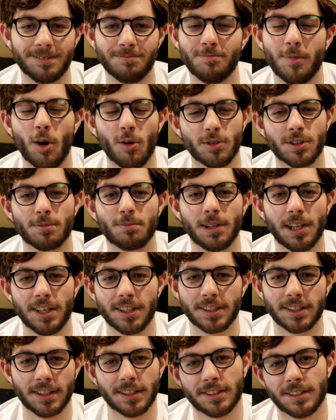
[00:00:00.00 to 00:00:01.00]
most
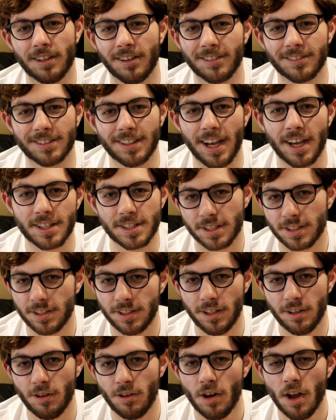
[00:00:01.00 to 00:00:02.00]
places don't
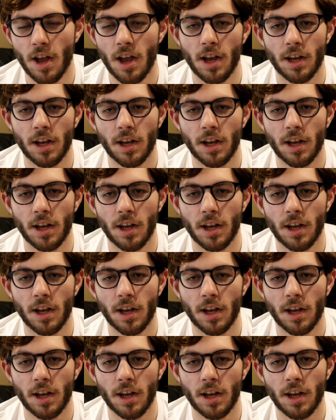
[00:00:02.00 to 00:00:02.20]
test you.